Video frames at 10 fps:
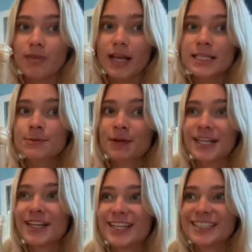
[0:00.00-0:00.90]
it's pretty
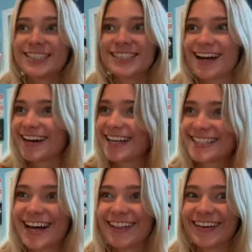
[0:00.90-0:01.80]
good. She's got nice
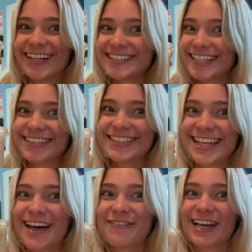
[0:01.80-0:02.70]
color. Jalen's
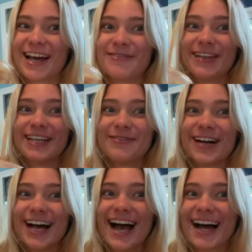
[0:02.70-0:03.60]
laughing at me,
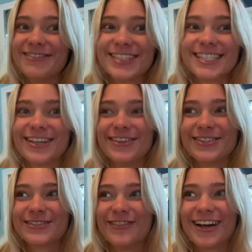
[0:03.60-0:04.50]
but I'm just so
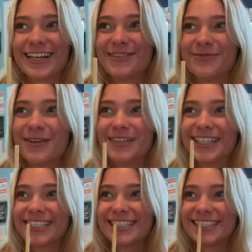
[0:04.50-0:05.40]
used to vlogging in
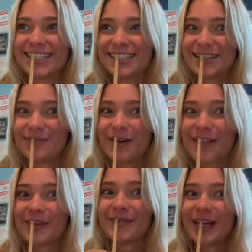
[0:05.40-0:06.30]
public, it just doesn't even
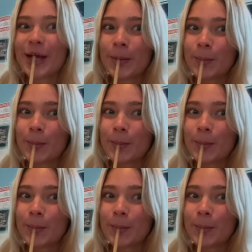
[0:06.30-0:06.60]
bother me.